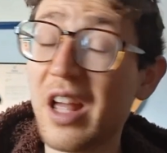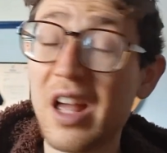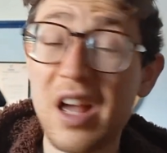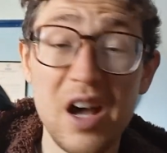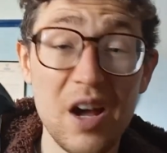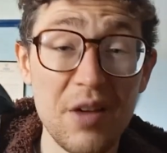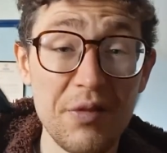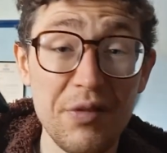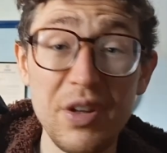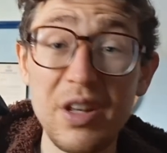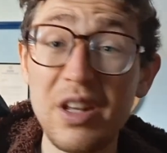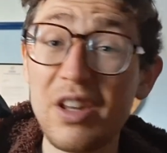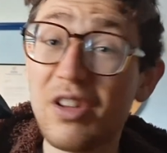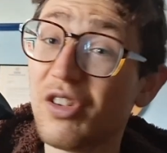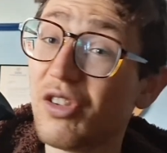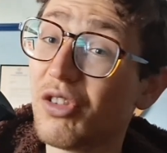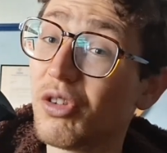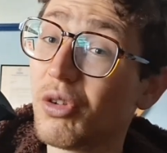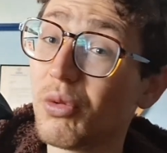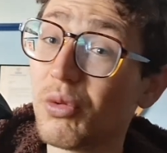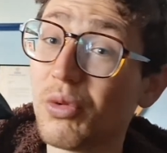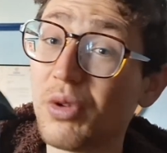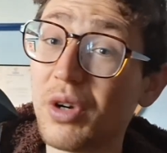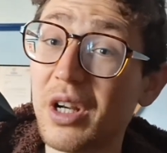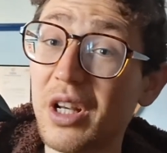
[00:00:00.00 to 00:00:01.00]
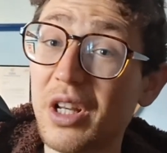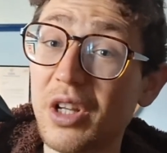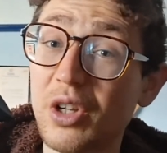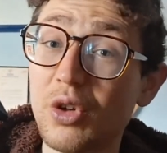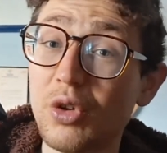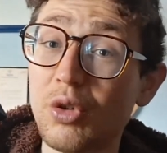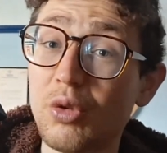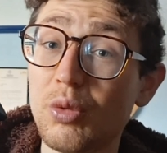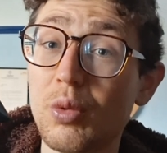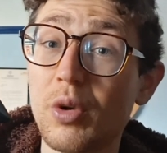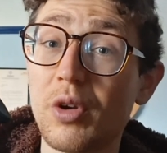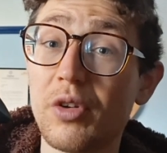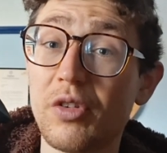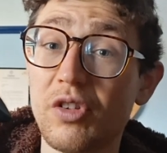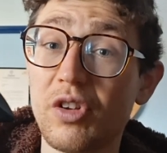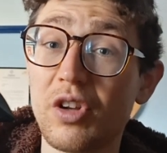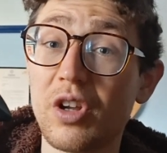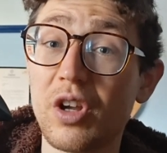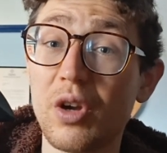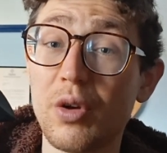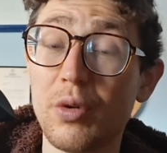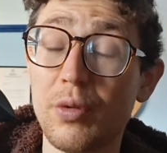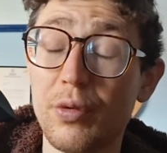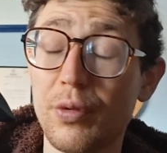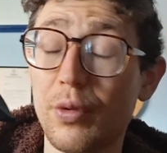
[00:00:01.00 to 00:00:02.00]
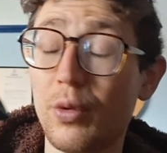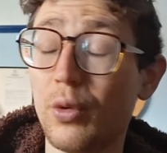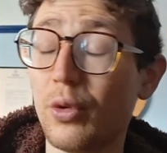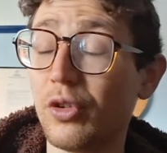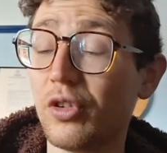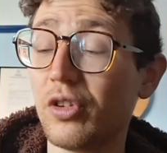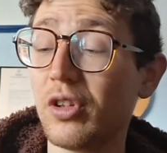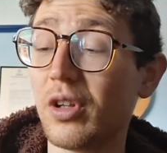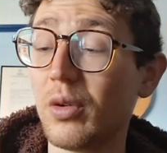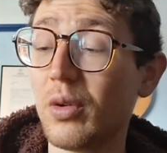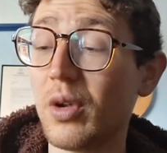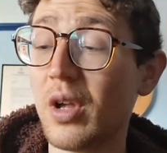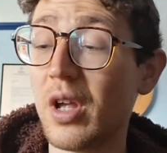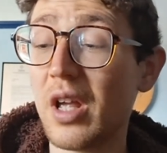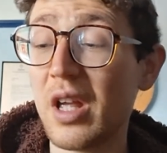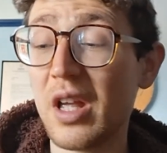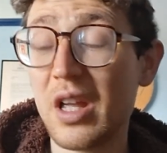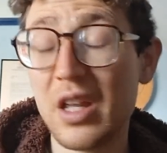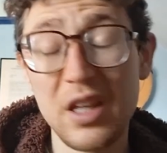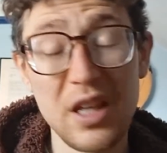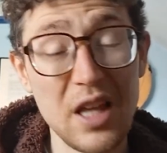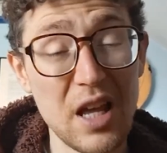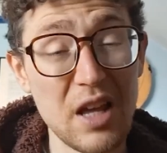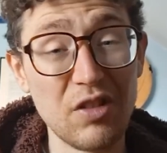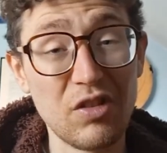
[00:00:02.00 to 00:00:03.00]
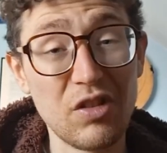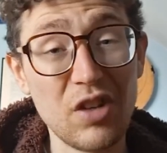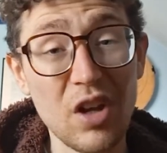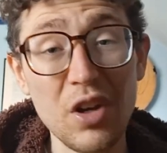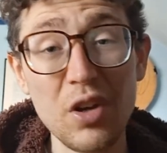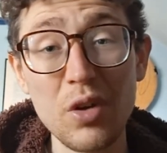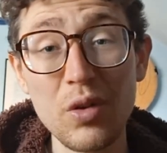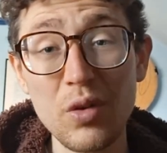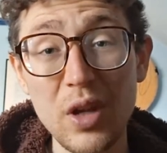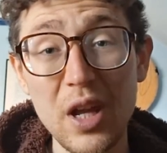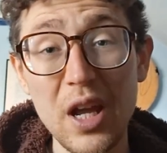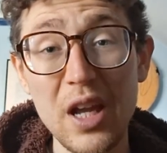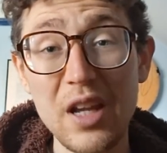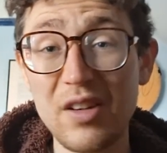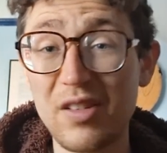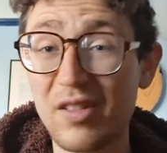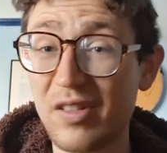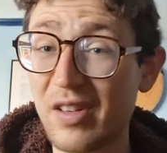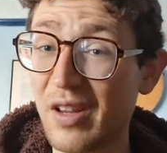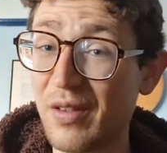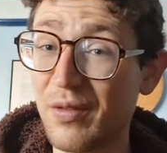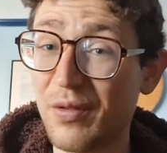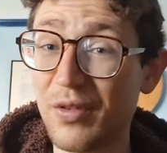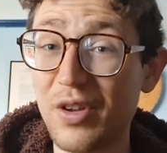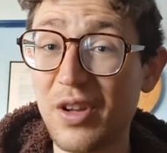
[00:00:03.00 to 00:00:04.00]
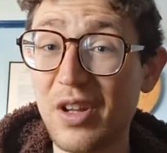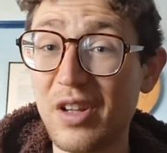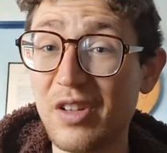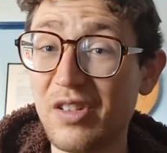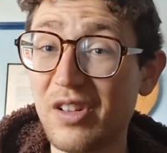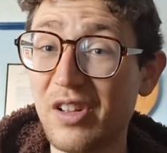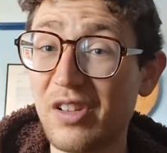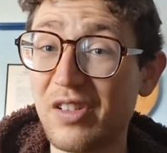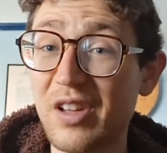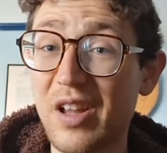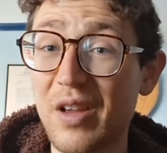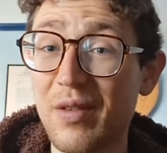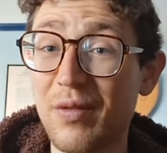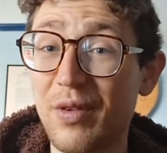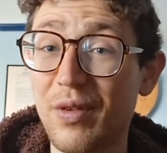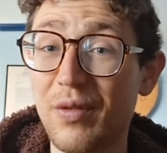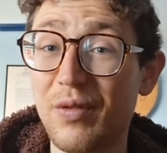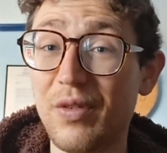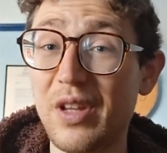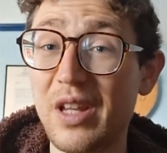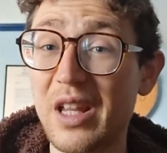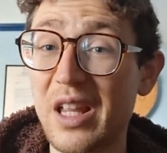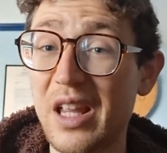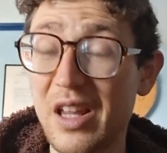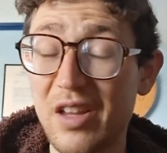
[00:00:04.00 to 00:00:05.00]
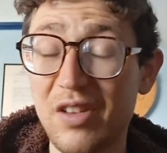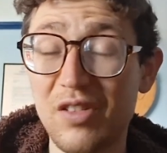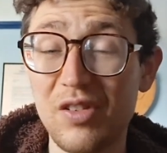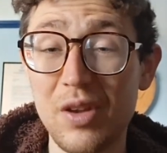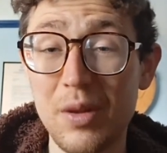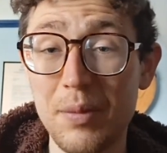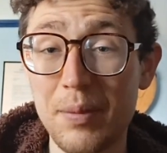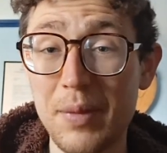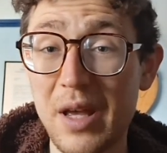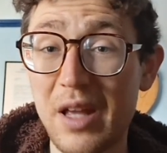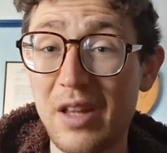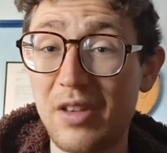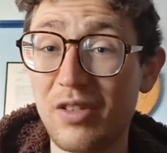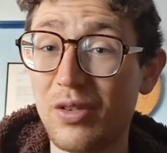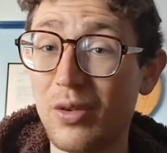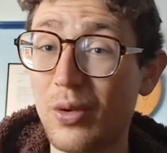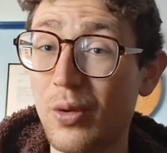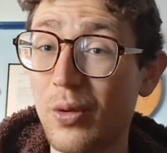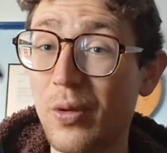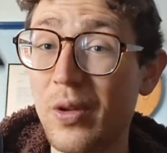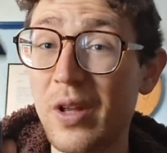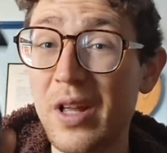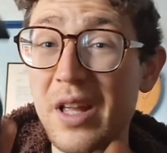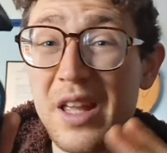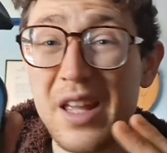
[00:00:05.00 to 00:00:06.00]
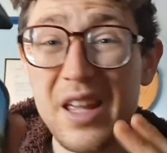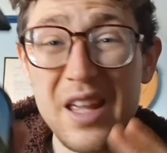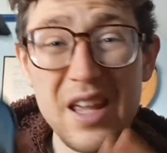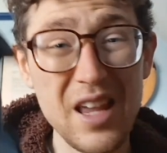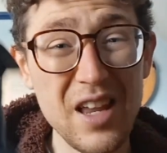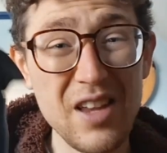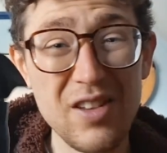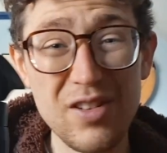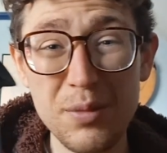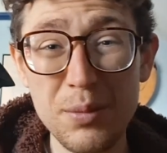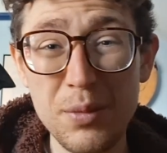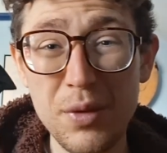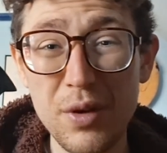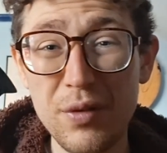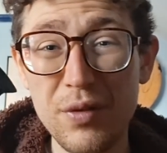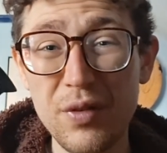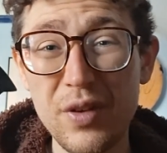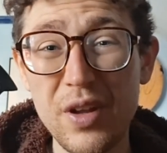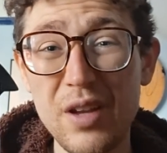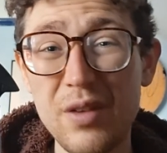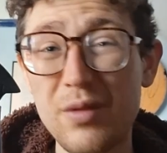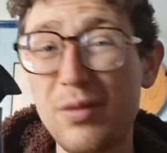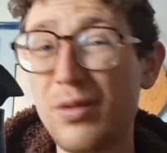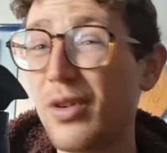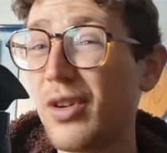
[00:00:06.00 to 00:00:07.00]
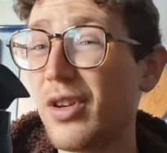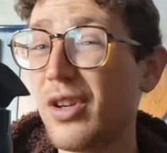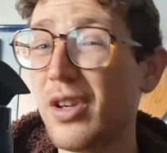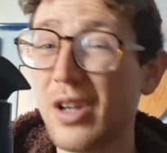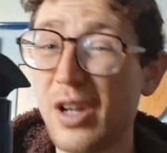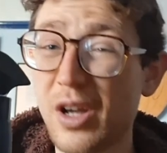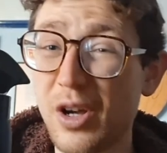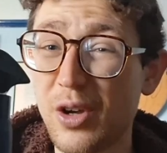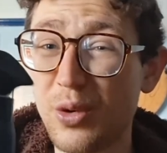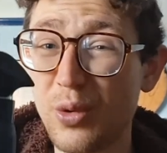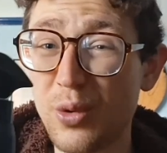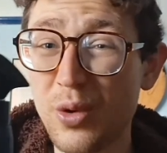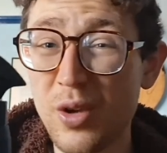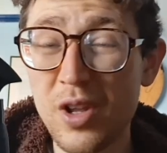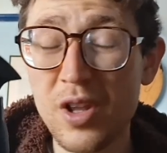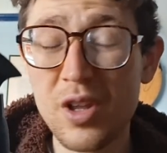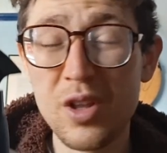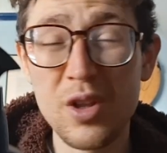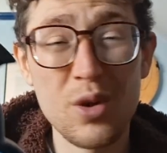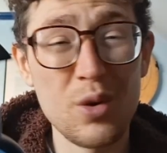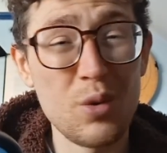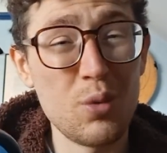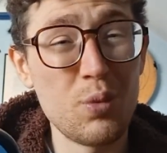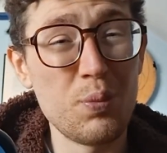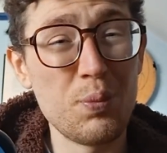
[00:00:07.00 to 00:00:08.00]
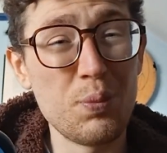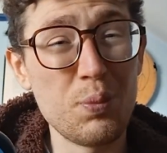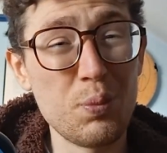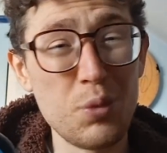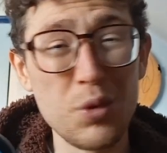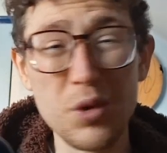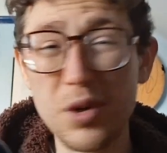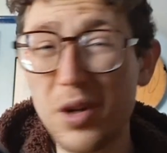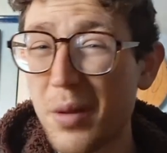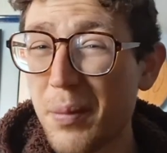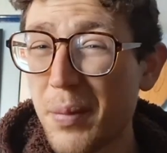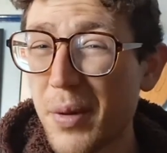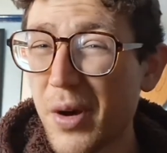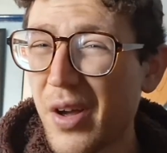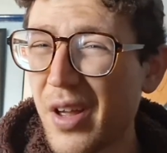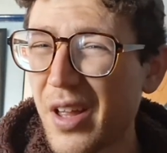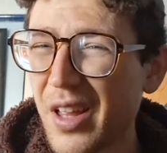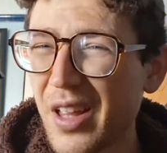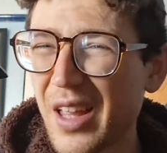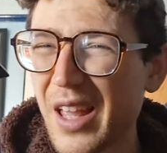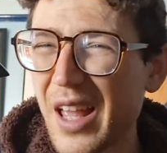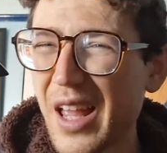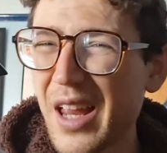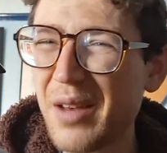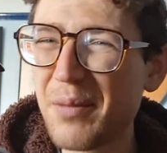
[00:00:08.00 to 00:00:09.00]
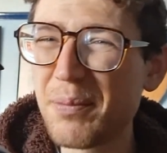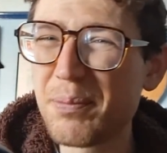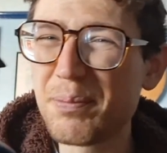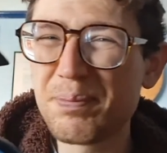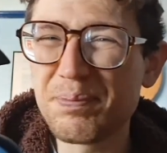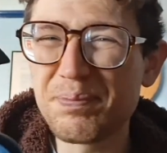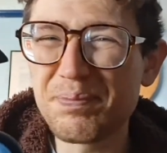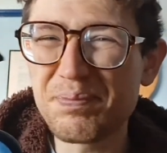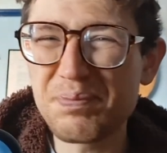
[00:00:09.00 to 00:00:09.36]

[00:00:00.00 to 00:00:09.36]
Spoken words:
I think this is a really good one to go for. So yeah, it's done okay today. 36 out of 50 isn't a bad score. Is it my favourite? No. Would I buy it again?